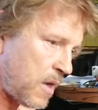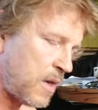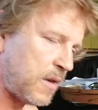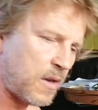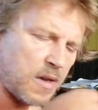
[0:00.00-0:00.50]

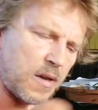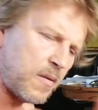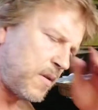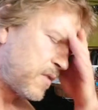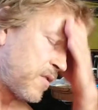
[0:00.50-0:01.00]
And
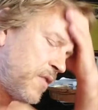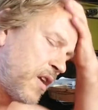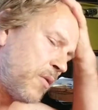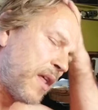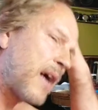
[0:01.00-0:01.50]
it's got a
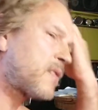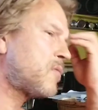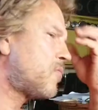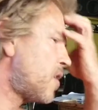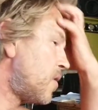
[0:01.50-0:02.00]
video with
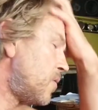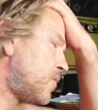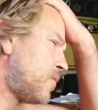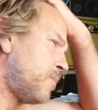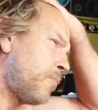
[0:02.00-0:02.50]
Axl
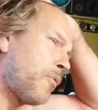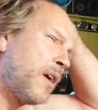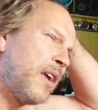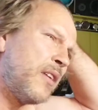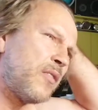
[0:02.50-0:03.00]
Rose and
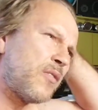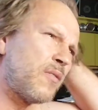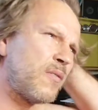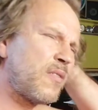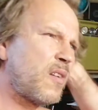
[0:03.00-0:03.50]
Prince,
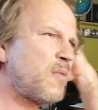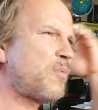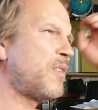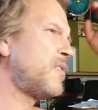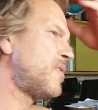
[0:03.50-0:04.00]
and no, not
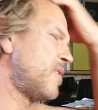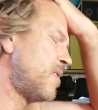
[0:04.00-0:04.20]
Prince,